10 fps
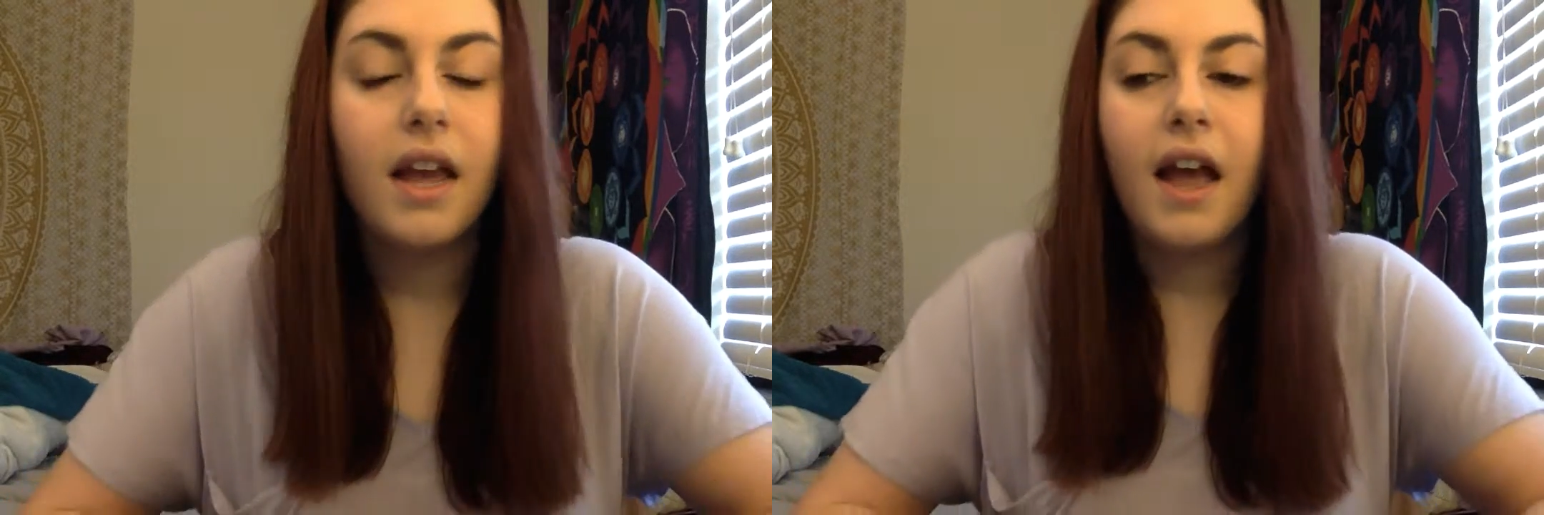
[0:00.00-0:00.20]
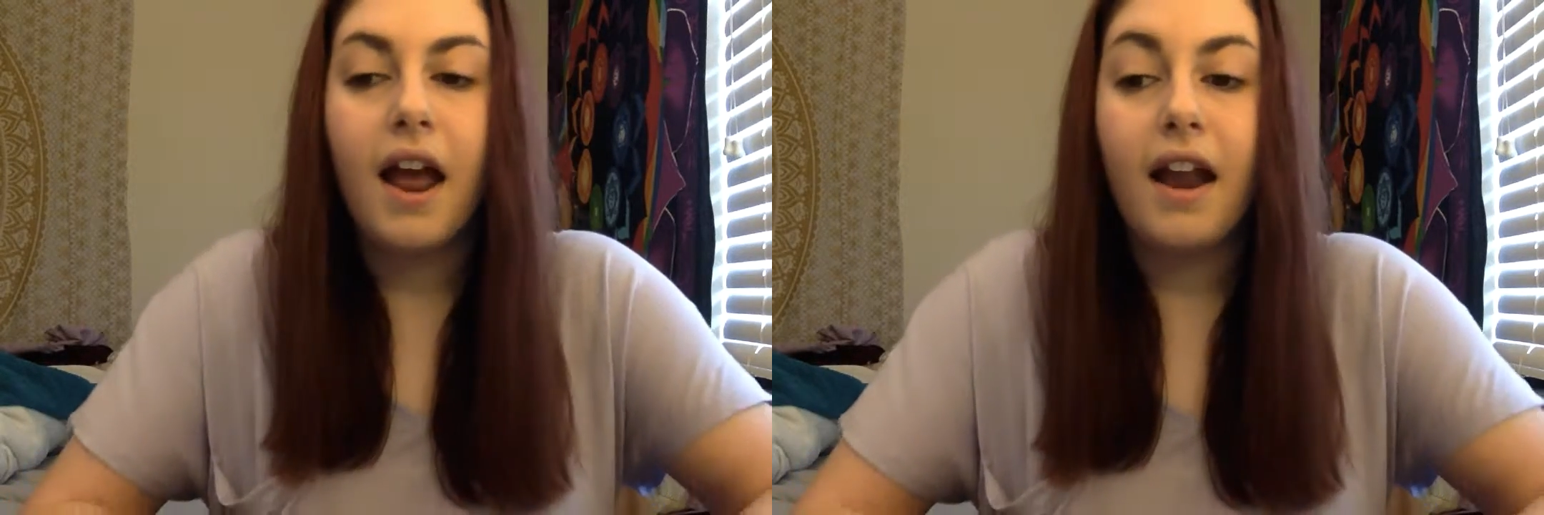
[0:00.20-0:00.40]

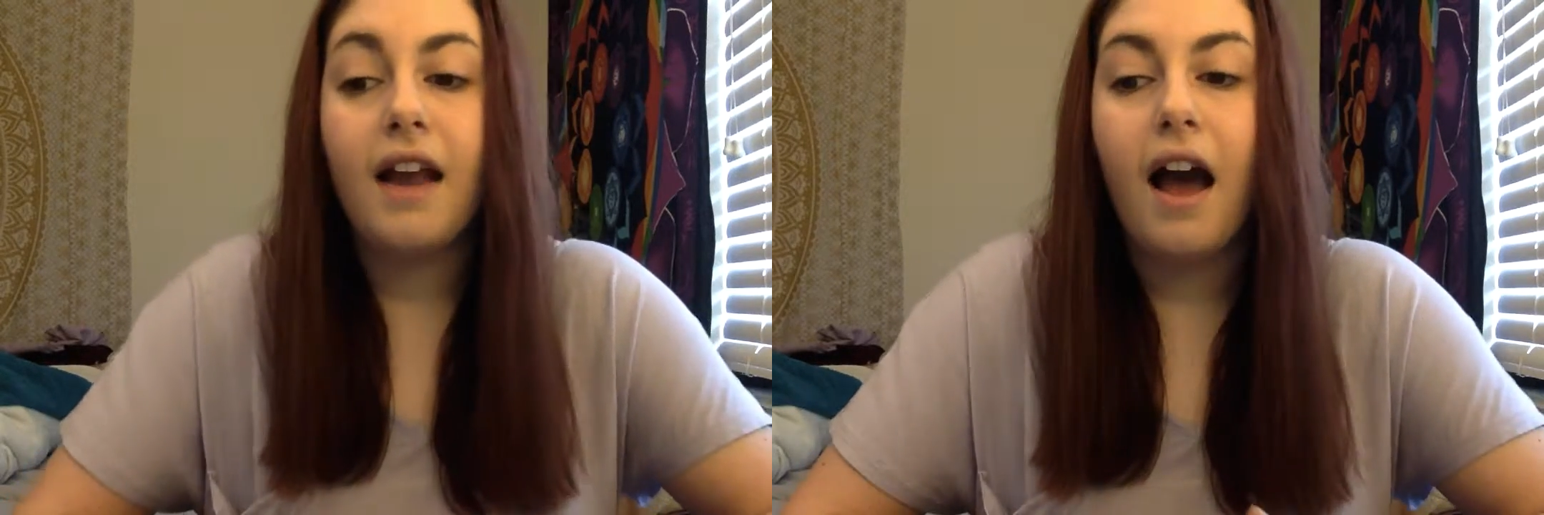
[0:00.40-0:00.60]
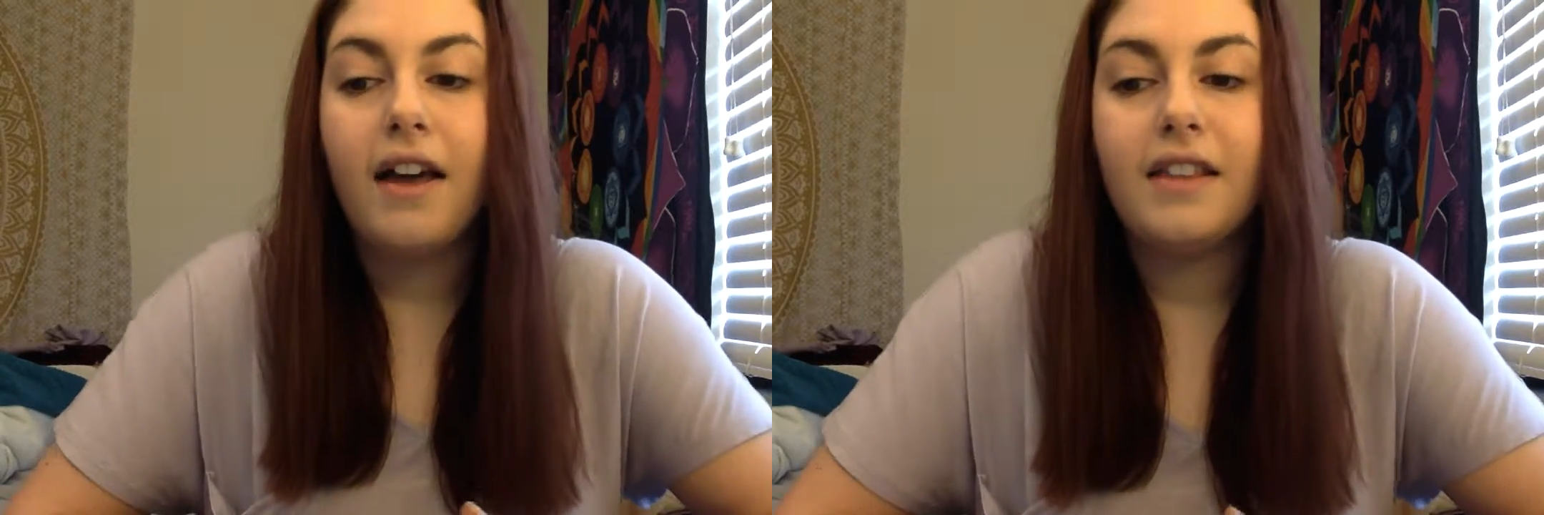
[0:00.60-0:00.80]
And
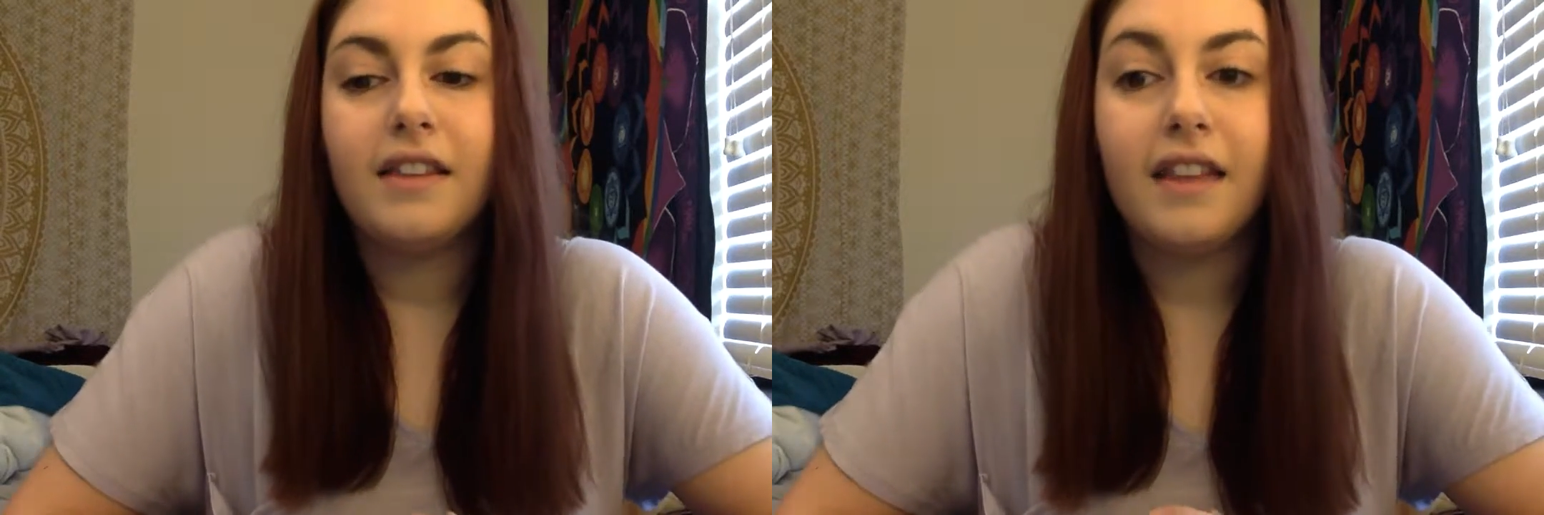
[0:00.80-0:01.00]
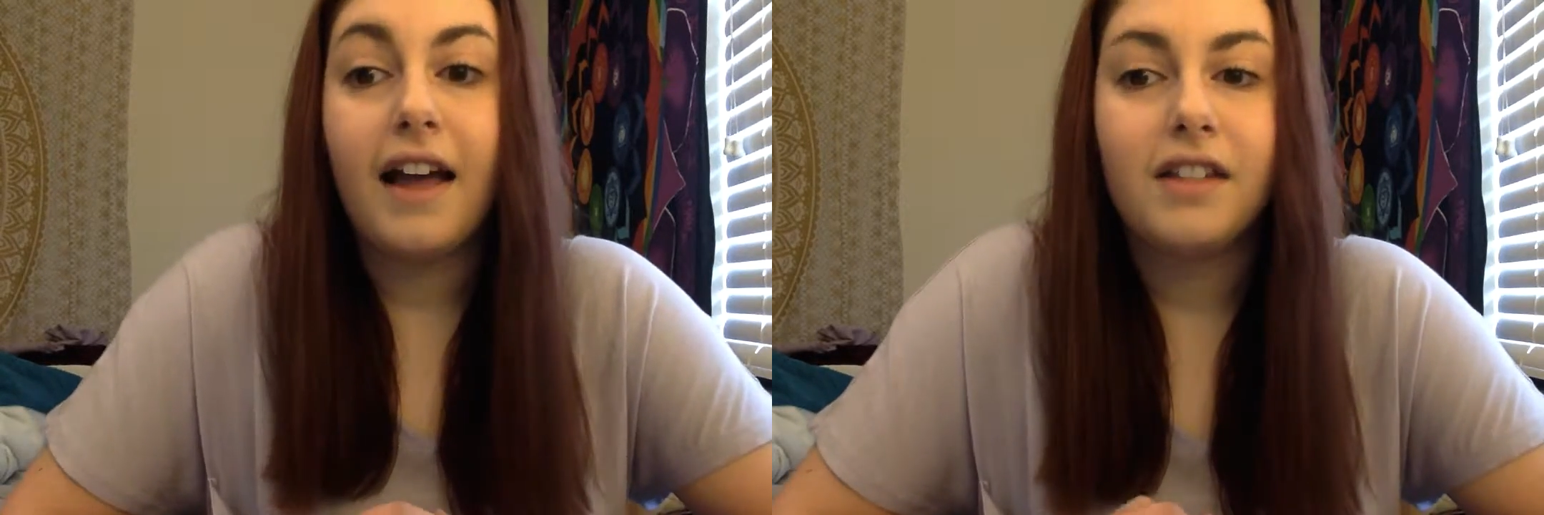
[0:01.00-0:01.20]
I think
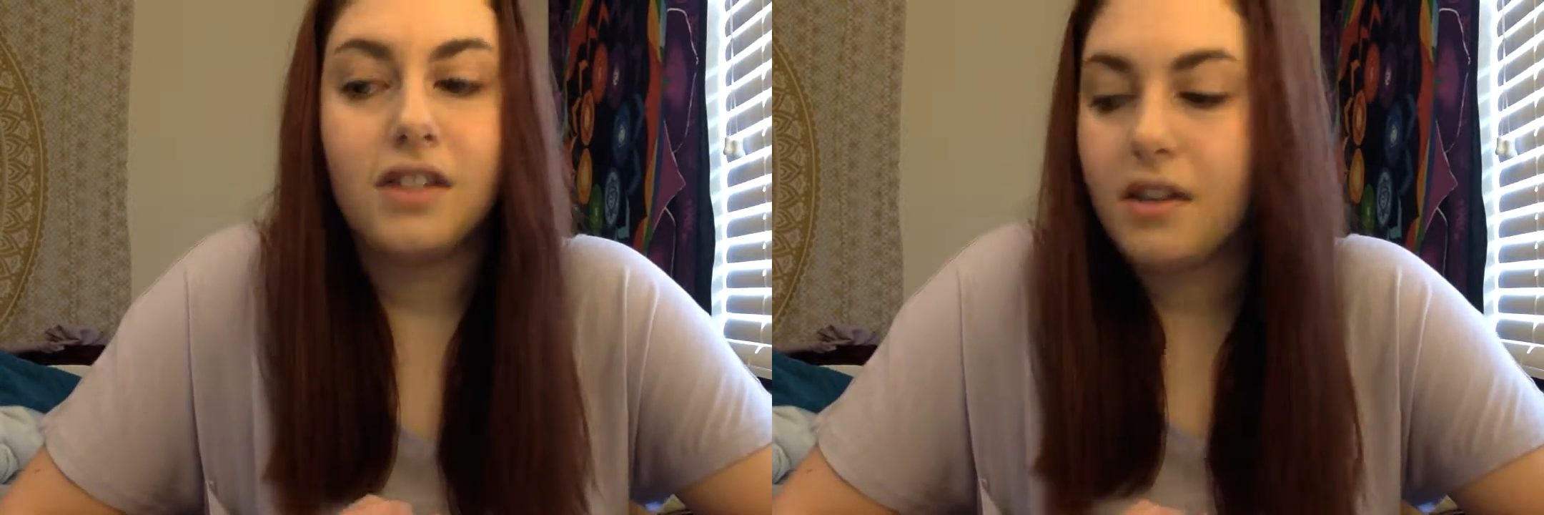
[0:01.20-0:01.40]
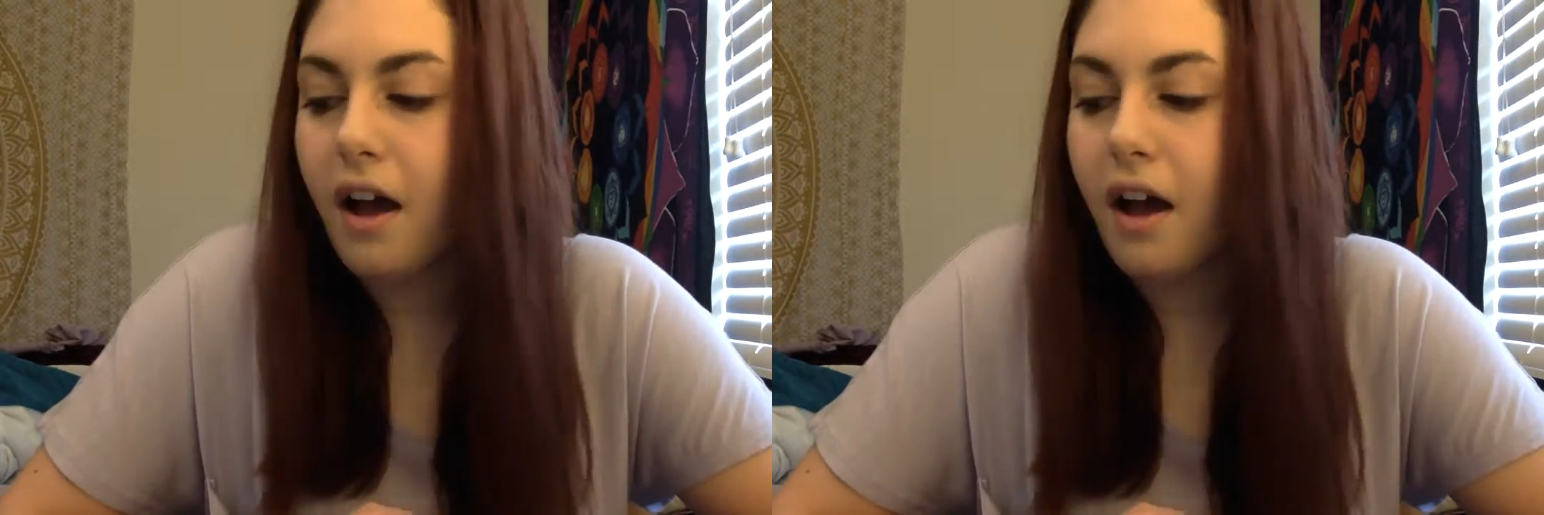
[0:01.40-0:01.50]
that's